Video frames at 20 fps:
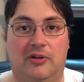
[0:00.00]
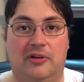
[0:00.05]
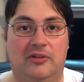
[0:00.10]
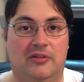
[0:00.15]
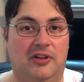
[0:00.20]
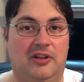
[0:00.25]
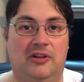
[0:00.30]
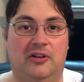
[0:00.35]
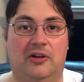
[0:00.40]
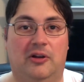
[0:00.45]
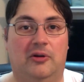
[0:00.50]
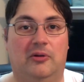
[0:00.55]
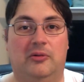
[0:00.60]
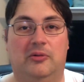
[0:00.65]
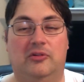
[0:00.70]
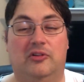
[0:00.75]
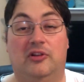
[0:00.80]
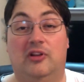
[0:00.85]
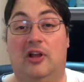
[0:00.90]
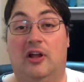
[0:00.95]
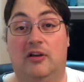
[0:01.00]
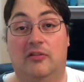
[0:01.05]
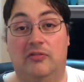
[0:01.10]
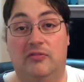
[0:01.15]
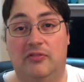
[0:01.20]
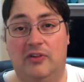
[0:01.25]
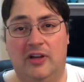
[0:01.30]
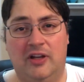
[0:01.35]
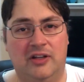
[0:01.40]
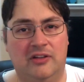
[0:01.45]
and it was a lot of
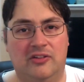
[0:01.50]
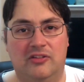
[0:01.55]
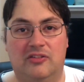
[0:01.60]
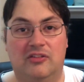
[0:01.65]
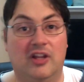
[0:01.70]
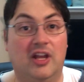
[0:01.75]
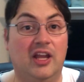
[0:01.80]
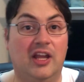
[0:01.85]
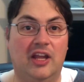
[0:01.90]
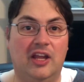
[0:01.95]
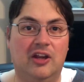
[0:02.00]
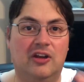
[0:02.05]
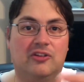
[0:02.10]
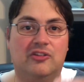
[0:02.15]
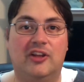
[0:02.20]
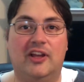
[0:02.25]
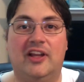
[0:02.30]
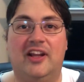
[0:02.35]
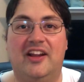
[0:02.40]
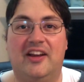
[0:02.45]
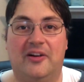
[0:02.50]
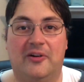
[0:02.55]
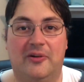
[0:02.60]
fun. Just here, check it